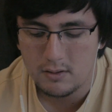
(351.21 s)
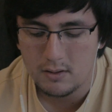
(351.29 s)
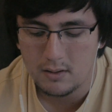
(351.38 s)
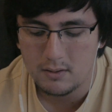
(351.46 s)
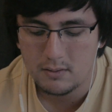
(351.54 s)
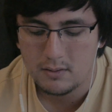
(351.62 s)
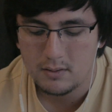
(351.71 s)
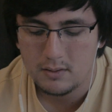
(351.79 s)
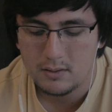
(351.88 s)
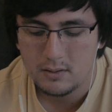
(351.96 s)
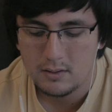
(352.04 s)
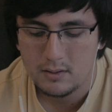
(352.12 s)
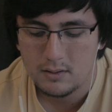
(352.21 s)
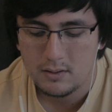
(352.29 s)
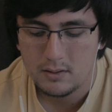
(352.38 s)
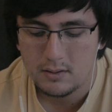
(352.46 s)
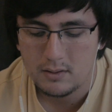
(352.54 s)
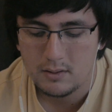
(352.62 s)
a Raichu,
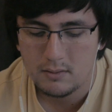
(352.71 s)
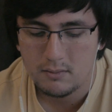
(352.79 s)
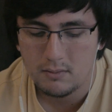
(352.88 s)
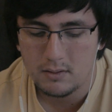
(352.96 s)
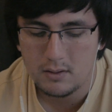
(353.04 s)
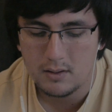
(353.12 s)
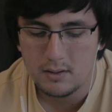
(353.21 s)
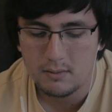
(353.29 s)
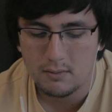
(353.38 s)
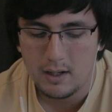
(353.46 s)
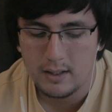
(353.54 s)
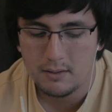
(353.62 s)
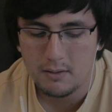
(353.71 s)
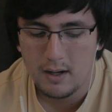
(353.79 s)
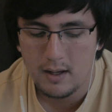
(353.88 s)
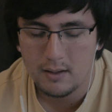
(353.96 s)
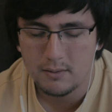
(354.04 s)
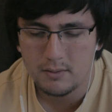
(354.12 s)
which is
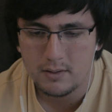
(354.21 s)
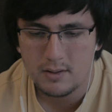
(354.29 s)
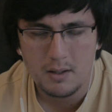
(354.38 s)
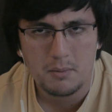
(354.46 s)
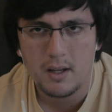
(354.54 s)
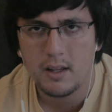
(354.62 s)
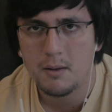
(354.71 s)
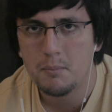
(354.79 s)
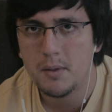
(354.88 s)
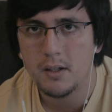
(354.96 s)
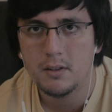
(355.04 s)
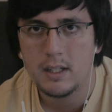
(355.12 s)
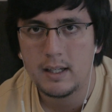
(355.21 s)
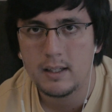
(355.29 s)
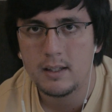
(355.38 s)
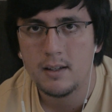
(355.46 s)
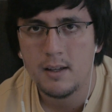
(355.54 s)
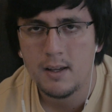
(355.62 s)
right around some kind of
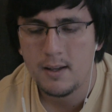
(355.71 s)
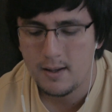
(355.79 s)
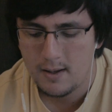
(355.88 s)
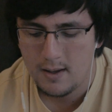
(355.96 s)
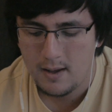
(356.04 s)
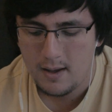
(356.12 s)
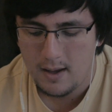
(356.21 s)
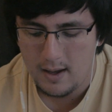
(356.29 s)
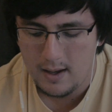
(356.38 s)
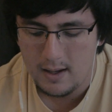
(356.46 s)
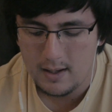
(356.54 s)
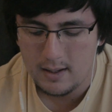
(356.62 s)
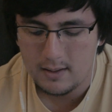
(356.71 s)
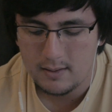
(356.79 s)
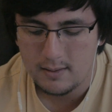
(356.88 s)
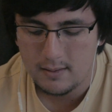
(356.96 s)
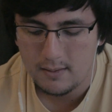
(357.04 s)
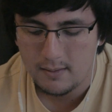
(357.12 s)
building,
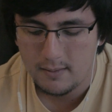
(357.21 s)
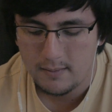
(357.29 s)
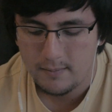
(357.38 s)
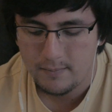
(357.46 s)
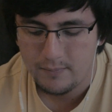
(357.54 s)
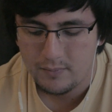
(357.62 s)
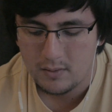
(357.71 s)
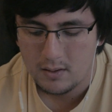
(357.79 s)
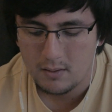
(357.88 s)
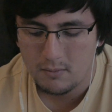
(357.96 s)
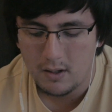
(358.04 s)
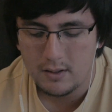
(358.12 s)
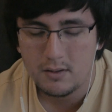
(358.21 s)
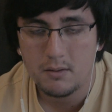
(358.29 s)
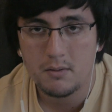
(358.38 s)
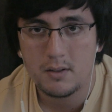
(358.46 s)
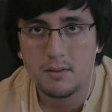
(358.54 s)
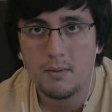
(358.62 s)
and
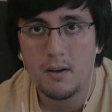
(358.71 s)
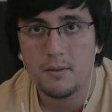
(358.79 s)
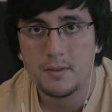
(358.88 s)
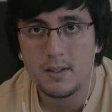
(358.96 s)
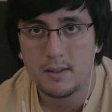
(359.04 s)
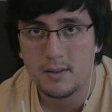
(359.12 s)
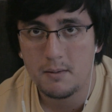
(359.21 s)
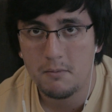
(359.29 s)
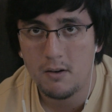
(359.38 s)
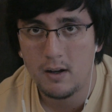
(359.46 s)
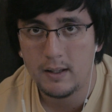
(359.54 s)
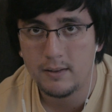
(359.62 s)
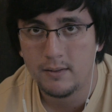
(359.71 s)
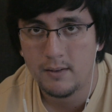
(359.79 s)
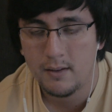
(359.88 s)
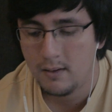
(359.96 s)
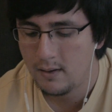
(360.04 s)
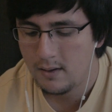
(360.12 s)
Raichu was
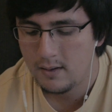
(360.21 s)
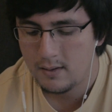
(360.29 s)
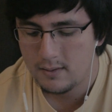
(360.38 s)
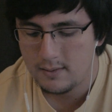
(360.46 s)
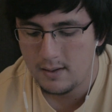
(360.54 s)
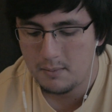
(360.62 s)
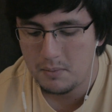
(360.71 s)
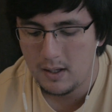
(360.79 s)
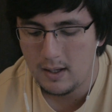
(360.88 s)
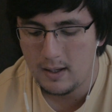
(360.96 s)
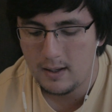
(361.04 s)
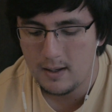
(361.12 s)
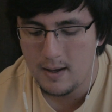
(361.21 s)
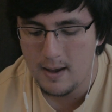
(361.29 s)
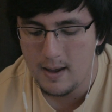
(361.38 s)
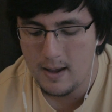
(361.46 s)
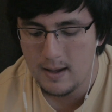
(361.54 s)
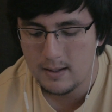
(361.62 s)
1261
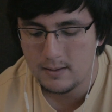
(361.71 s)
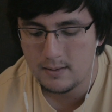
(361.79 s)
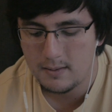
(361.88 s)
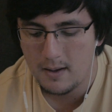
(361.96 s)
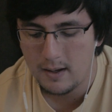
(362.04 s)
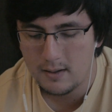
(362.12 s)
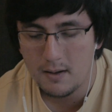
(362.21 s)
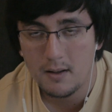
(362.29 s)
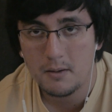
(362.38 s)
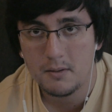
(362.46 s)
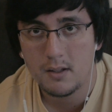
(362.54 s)
CP, and I